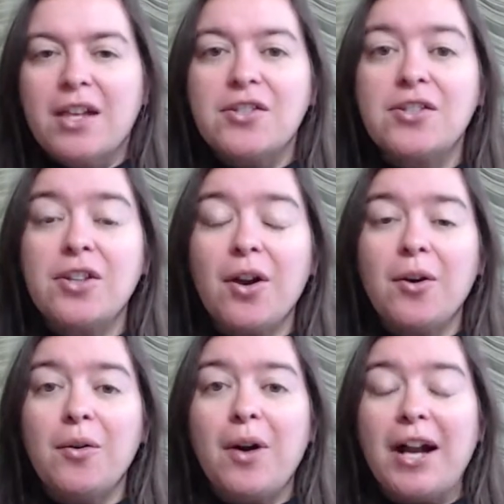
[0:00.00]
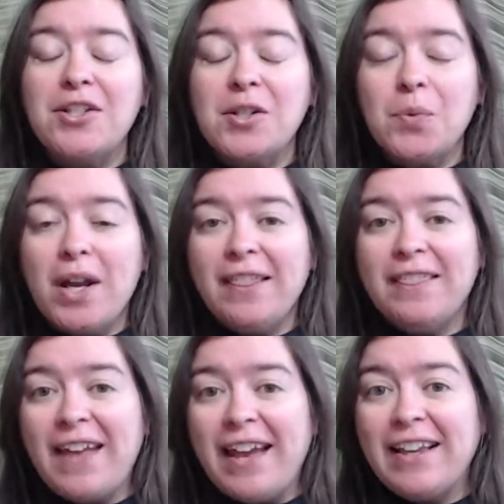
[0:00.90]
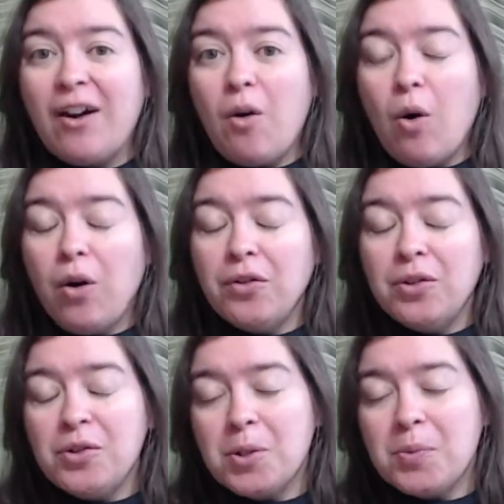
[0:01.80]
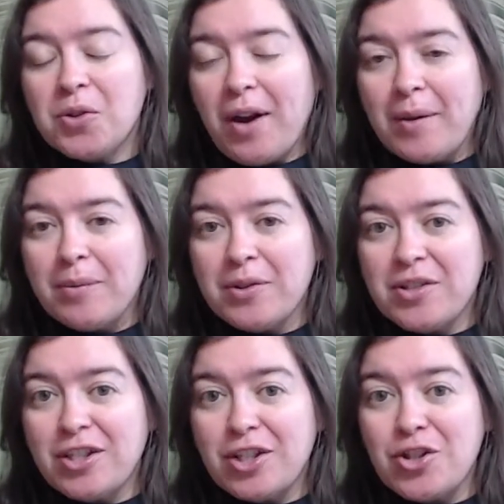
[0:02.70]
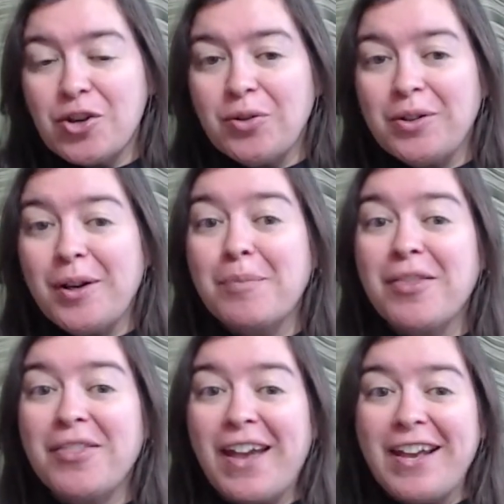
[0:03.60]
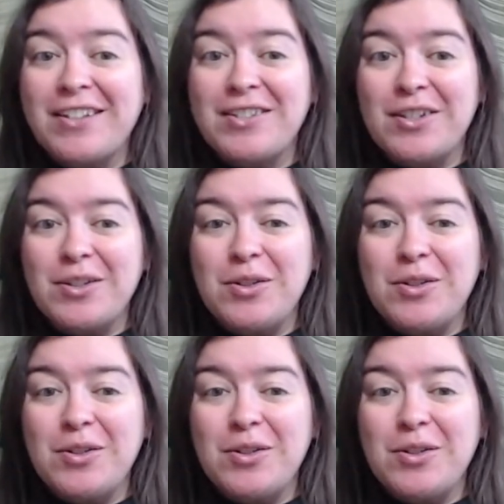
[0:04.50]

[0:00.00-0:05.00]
So I just want to thank all the new subscribers that showed up thanks